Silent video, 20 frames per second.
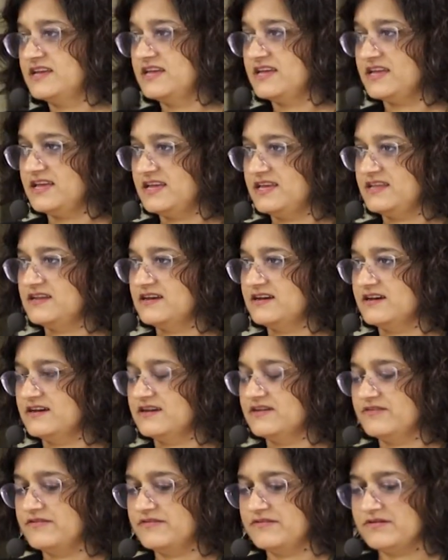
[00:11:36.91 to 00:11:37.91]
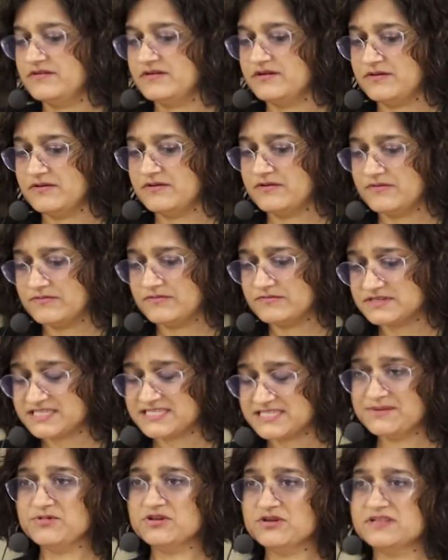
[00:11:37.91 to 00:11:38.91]
In a
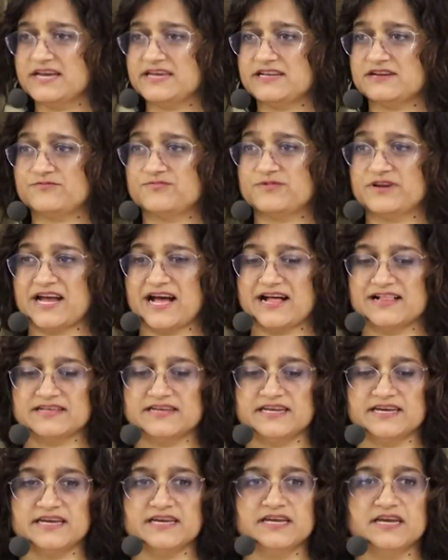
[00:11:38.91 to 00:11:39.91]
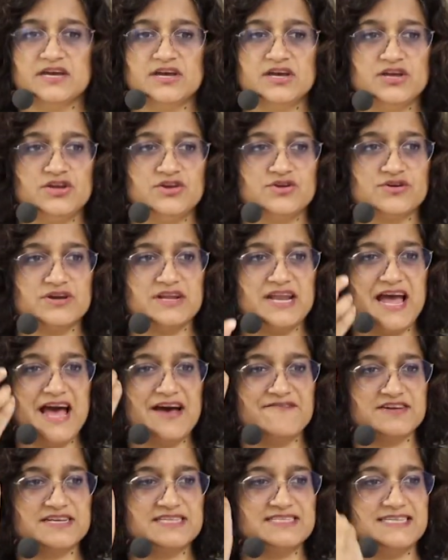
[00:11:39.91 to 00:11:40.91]
simulated reality, you're going to have
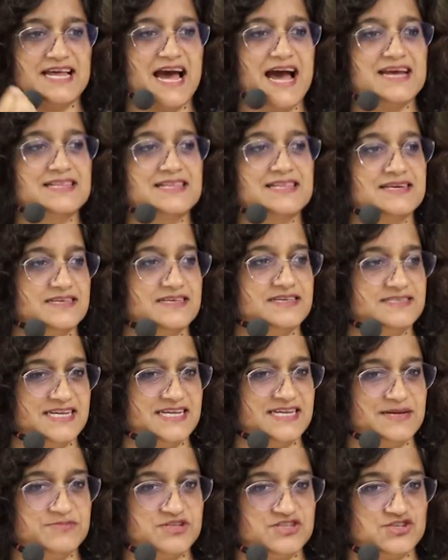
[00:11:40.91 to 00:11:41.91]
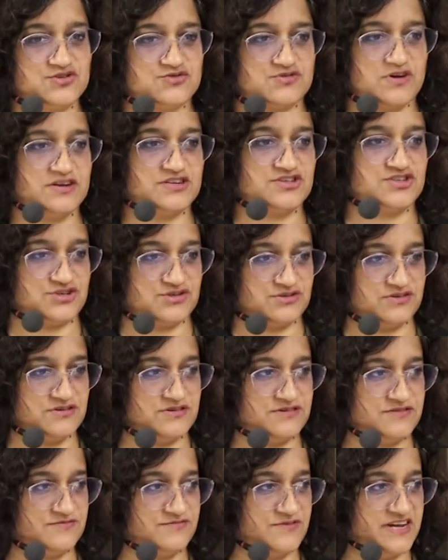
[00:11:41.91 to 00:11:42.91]
exactly the same structure,
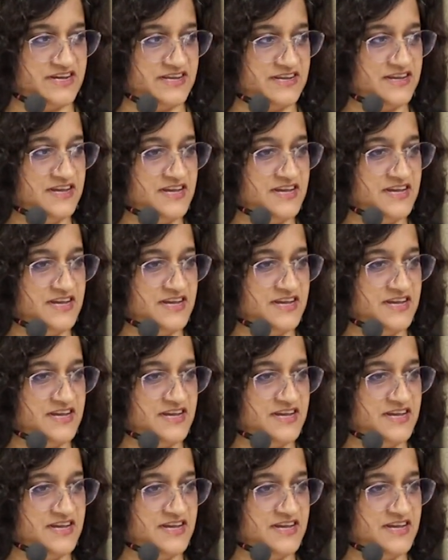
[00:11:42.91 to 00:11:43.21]
right?